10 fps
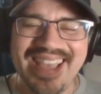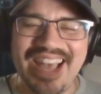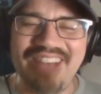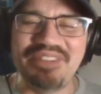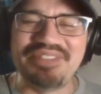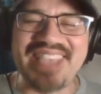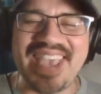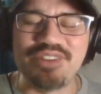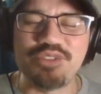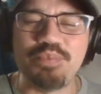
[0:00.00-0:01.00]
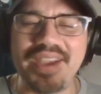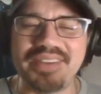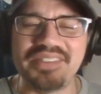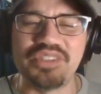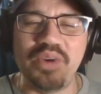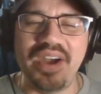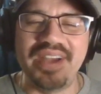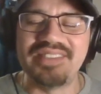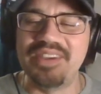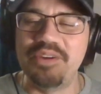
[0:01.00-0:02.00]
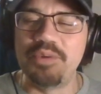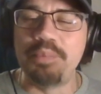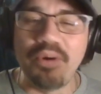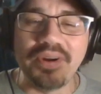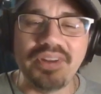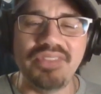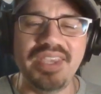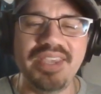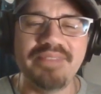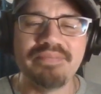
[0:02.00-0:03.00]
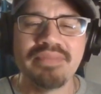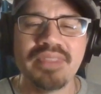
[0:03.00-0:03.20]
off of Seattle's practice squad. So reportedly,